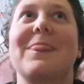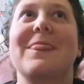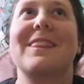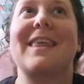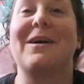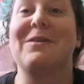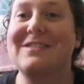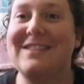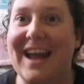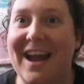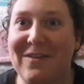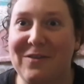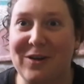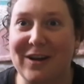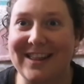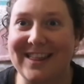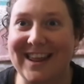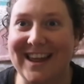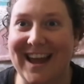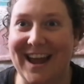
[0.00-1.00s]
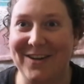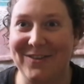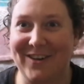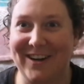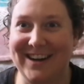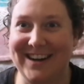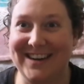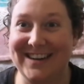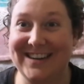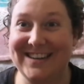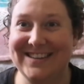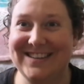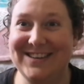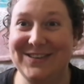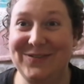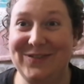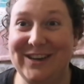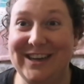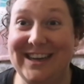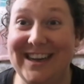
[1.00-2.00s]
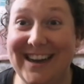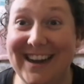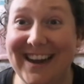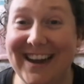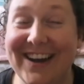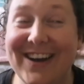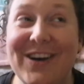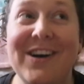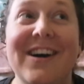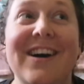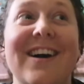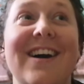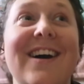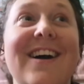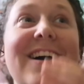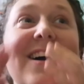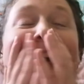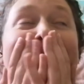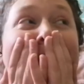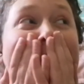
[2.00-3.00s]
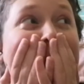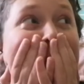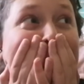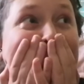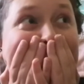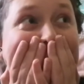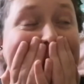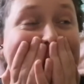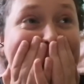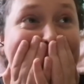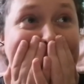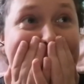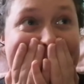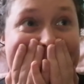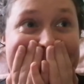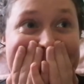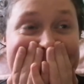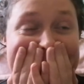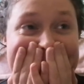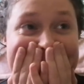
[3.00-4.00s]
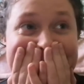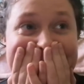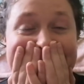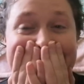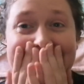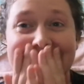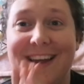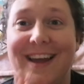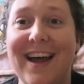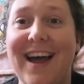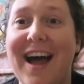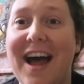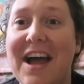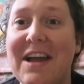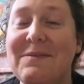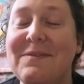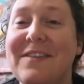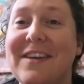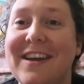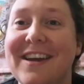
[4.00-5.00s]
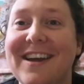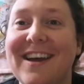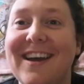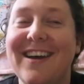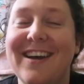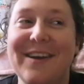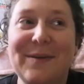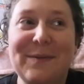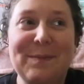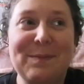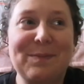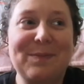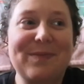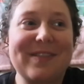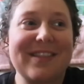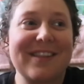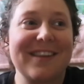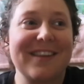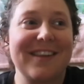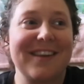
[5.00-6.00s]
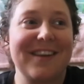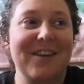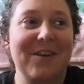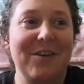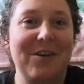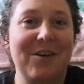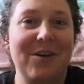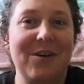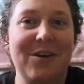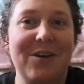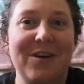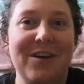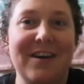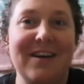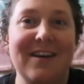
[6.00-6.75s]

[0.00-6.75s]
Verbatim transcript: that was everything I wanted it to be. Oh my word. I'm oh,